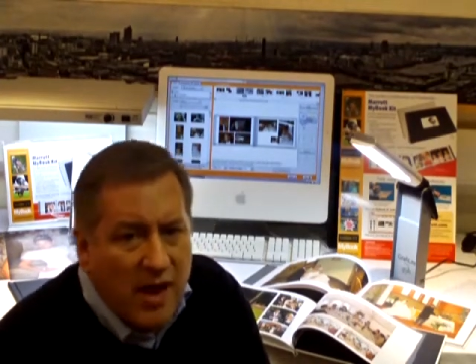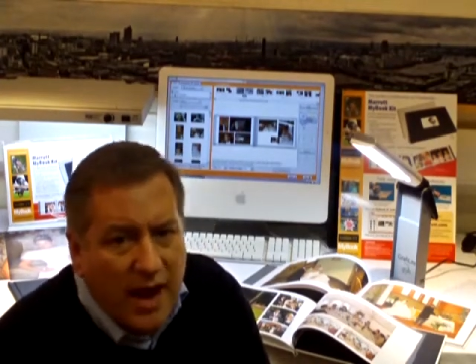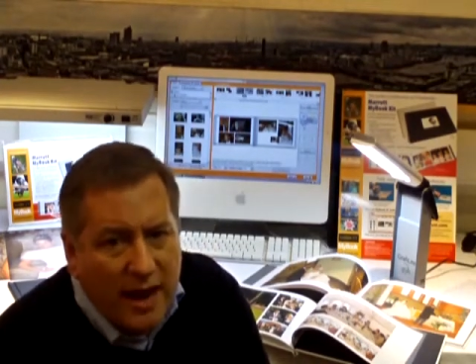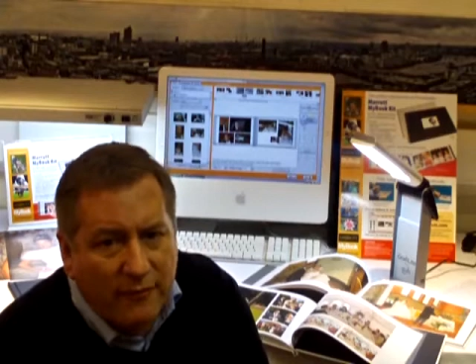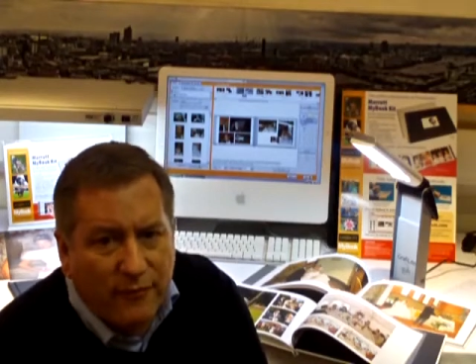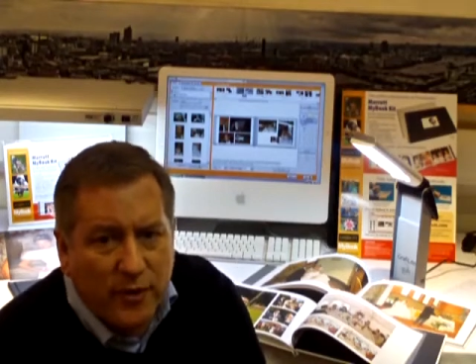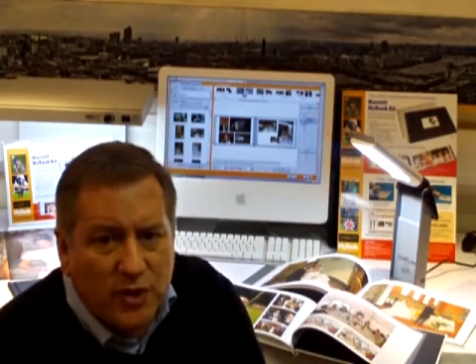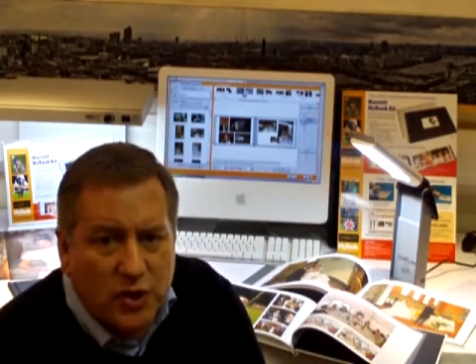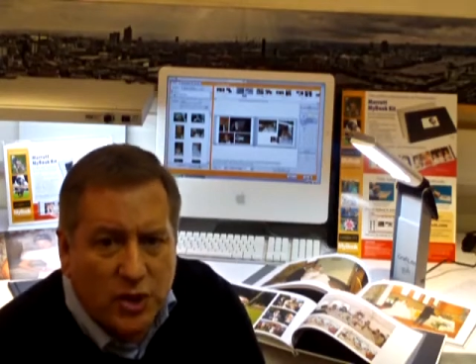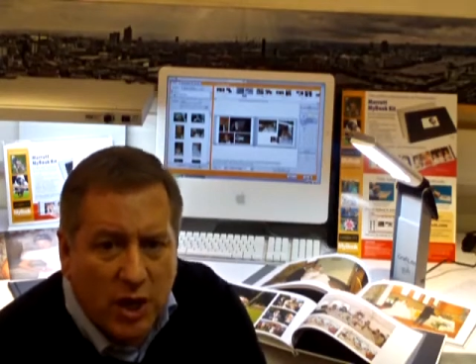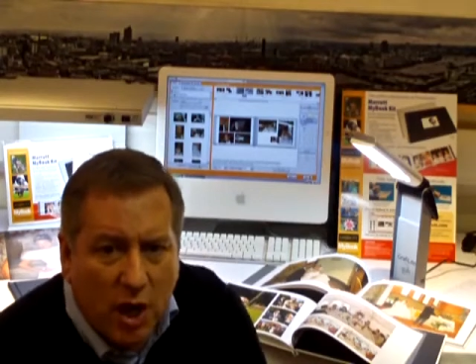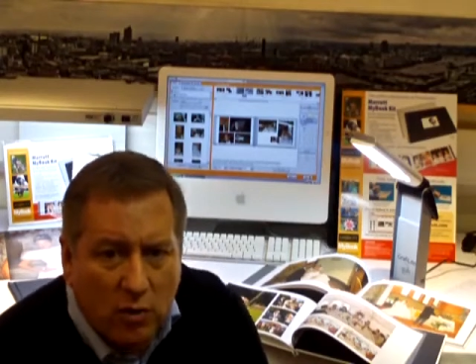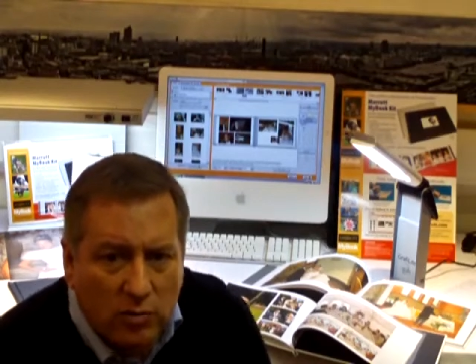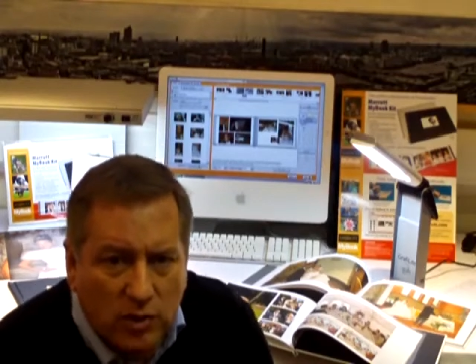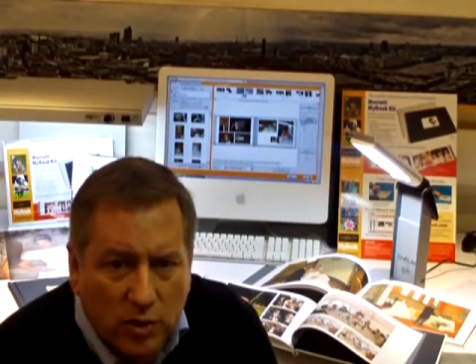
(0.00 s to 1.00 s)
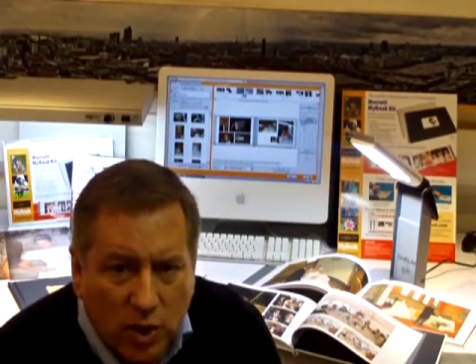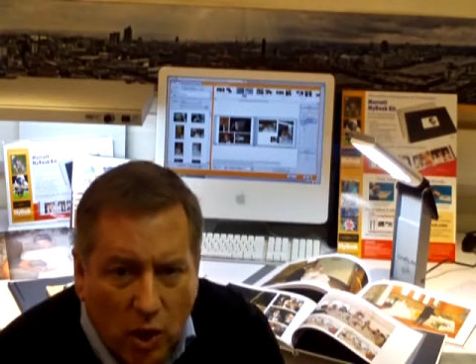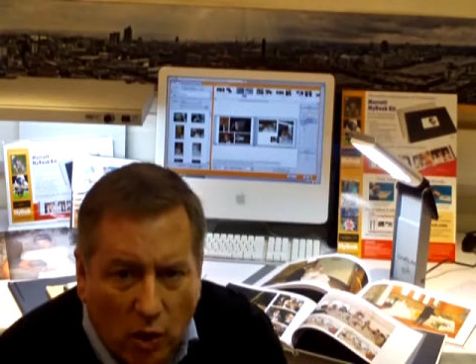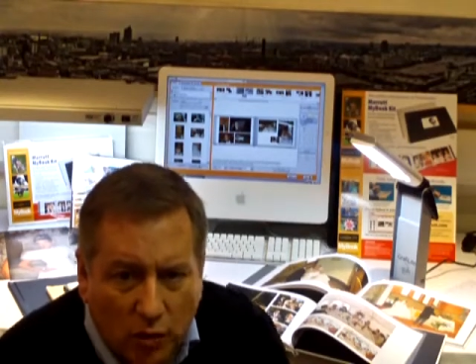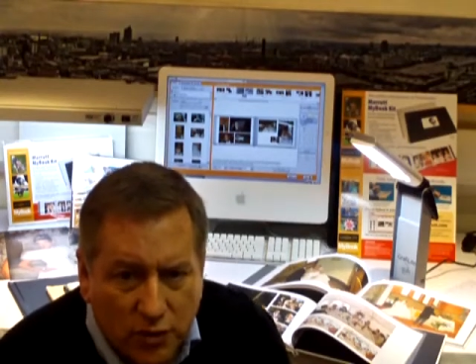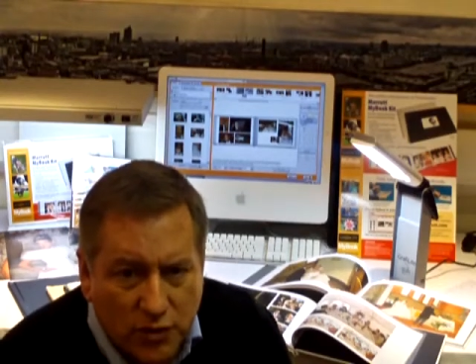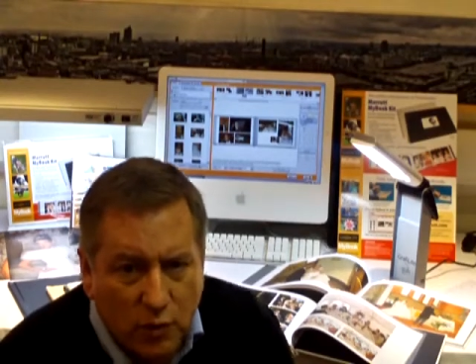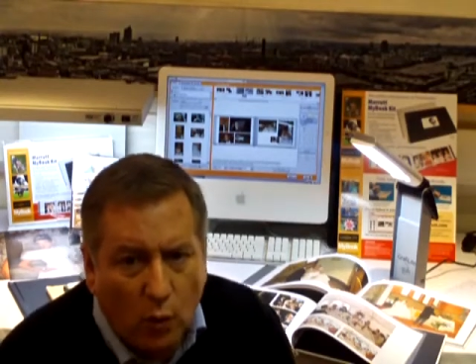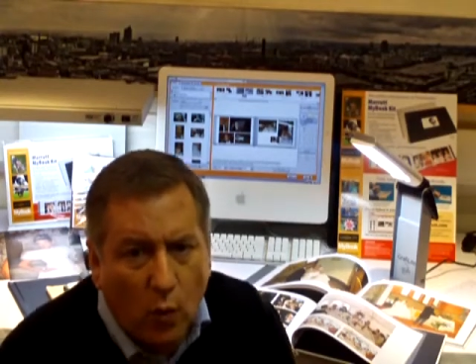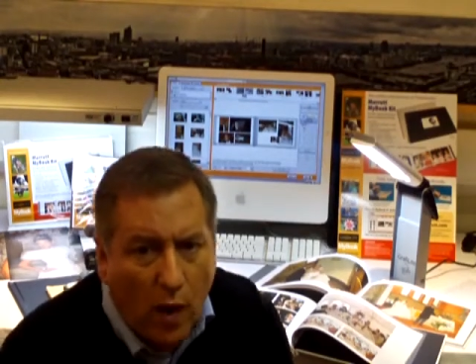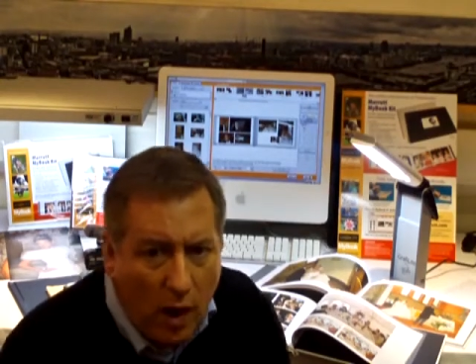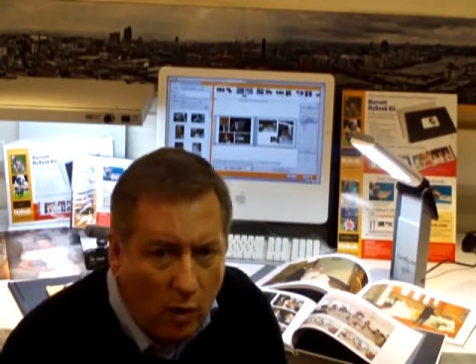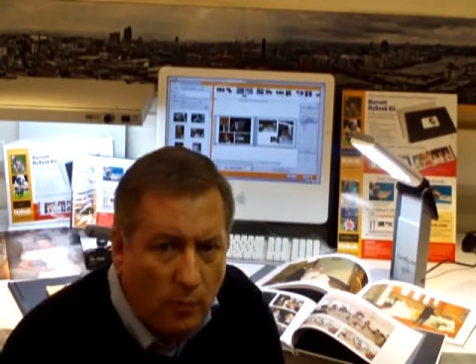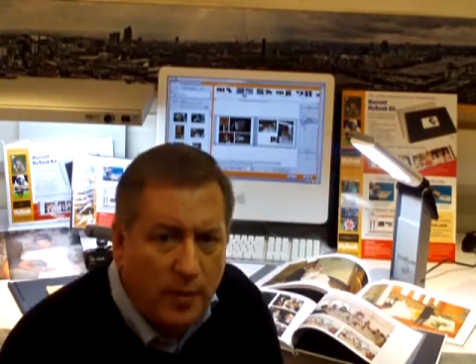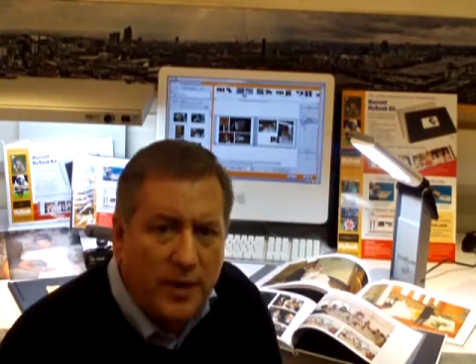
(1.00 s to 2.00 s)
Average total cost
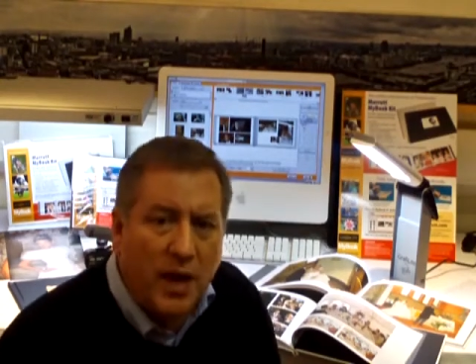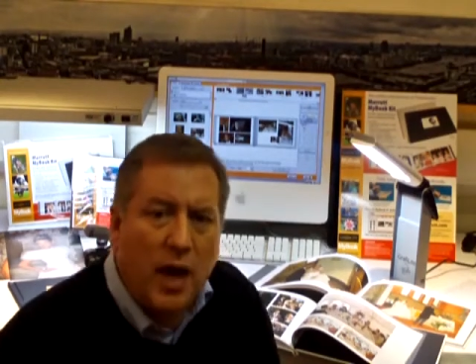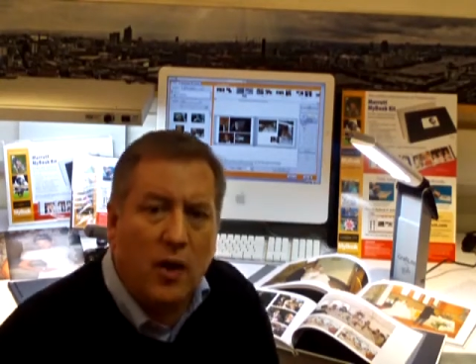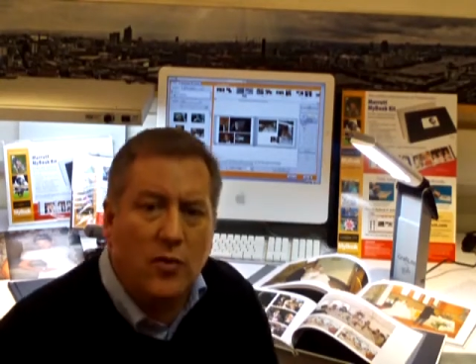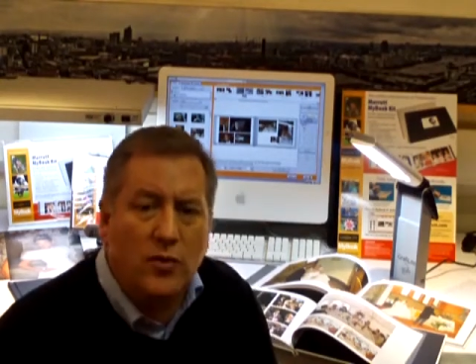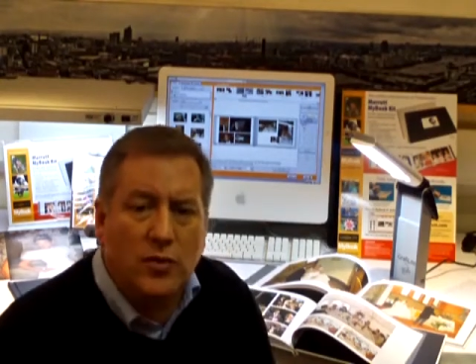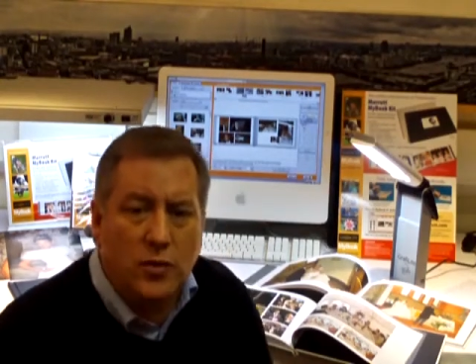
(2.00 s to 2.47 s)
well below